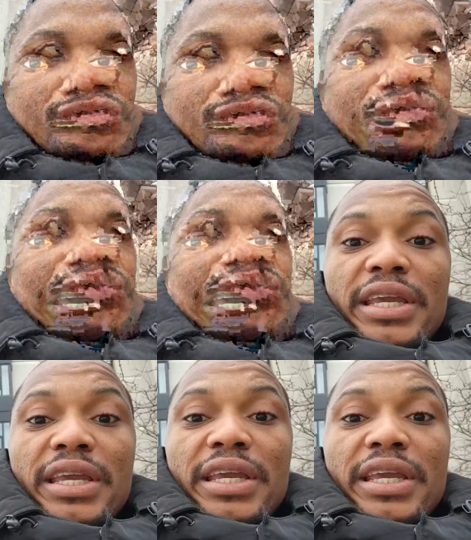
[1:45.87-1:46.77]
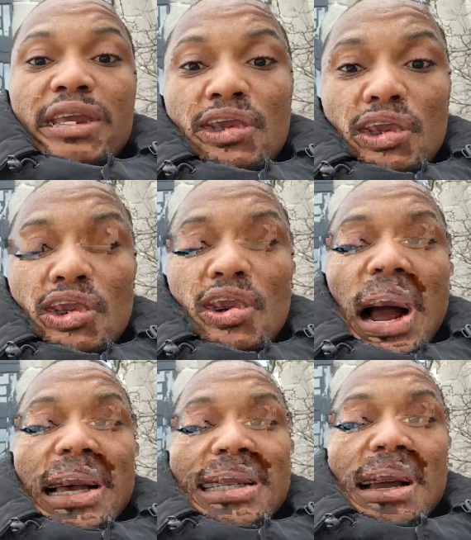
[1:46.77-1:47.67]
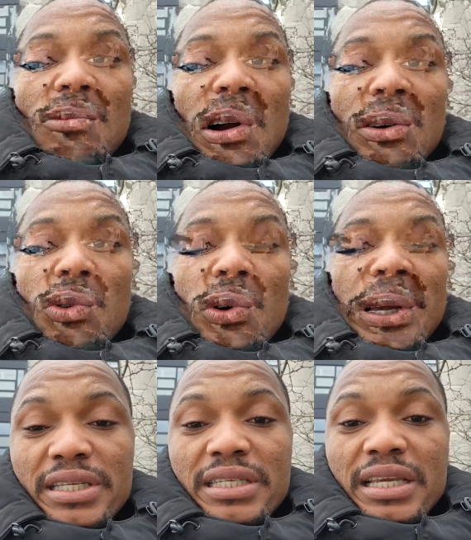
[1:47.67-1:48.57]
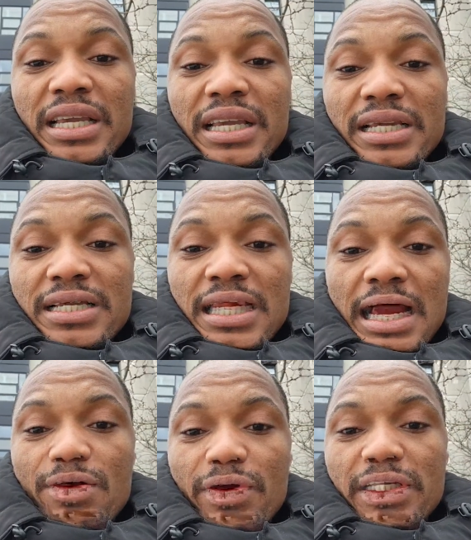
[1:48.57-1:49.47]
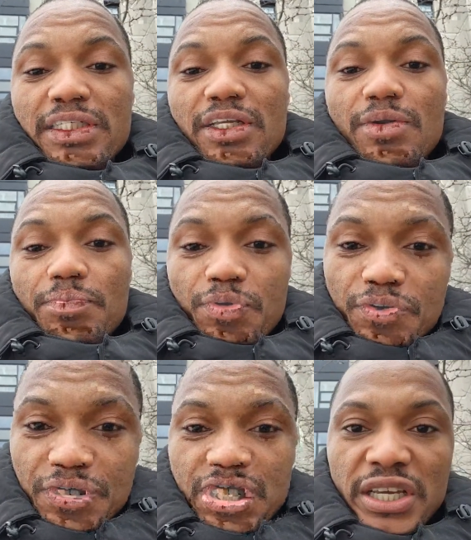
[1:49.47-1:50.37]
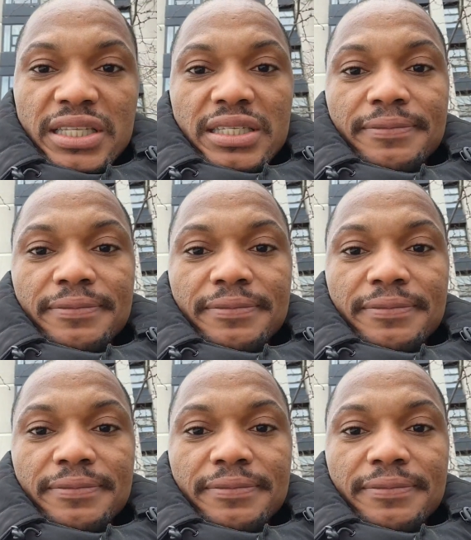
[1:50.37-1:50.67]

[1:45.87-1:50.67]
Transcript: we to you as someone who is English language proficient.